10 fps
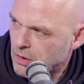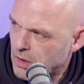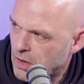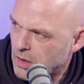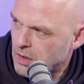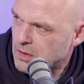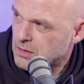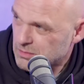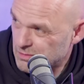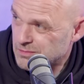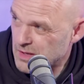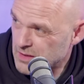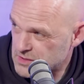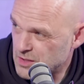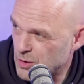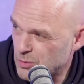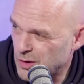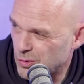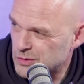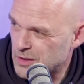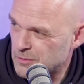Brighton. Yeah. That's the only one I but looked if at.